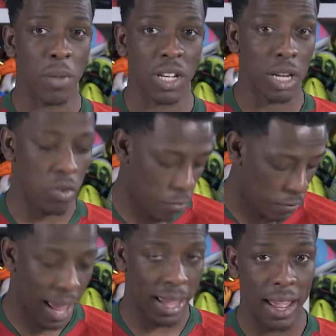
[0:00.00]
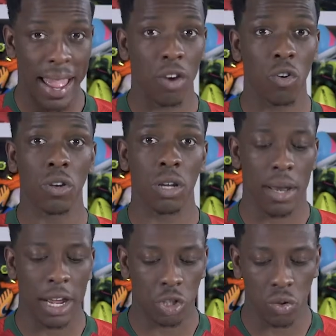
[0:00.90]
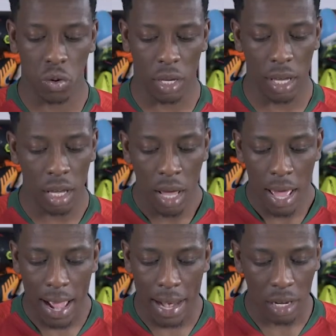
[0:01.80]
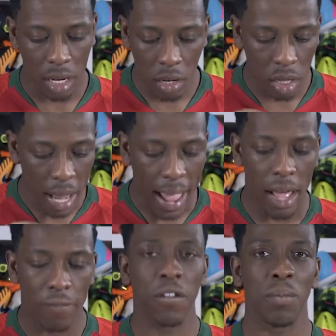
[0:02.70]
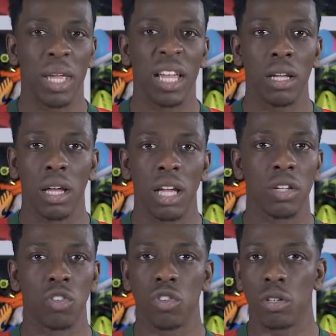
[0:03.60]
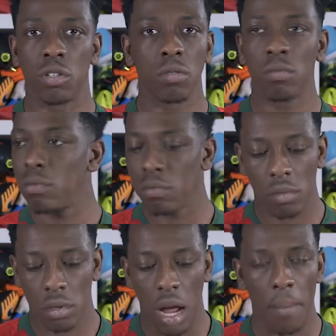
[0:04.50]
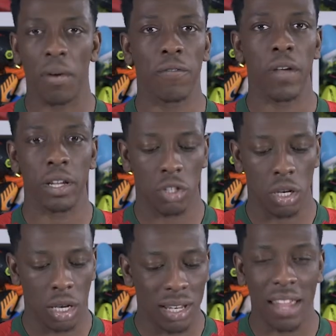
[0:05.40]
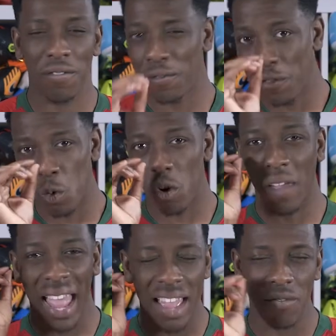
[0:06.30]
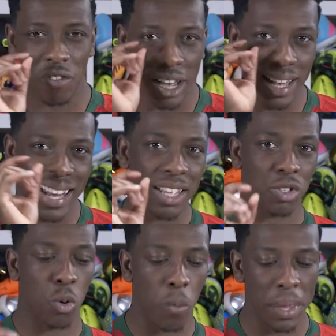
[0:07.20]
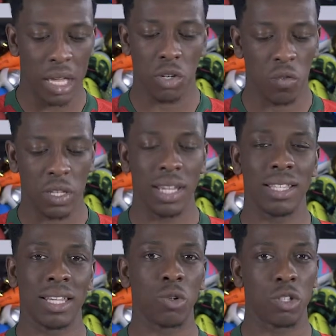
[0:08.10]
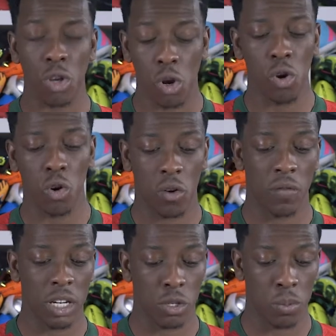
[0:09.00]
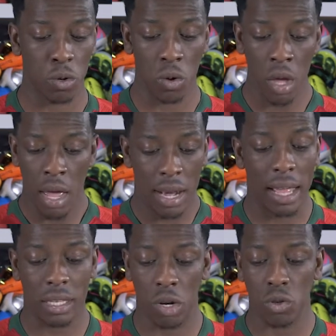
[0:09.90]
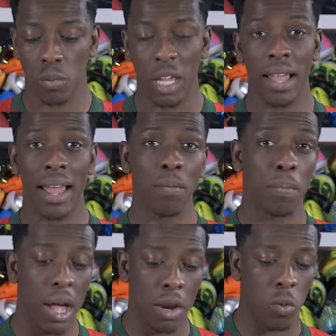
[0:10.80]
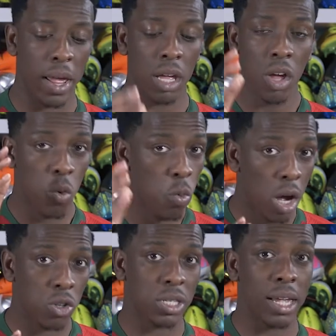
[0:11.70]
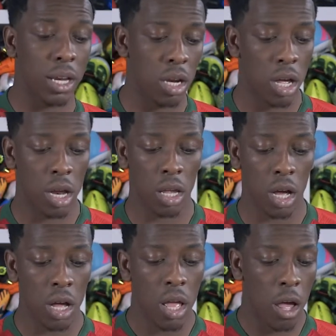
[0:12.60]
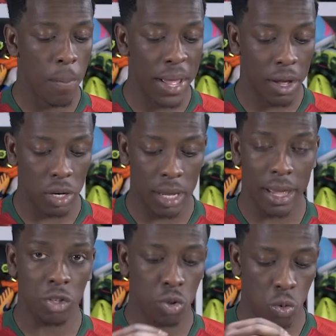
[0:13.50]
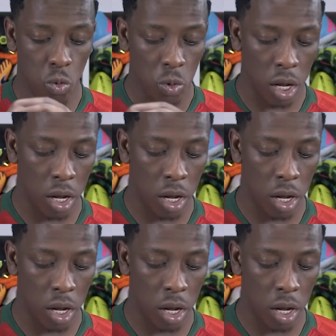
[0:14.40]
the Madeira flag and on the national kit. And that for me is just like perfection. They've thought of every little bit of detail to the look of this boot, that tells me. And by the way, what I was saying earlier about the actual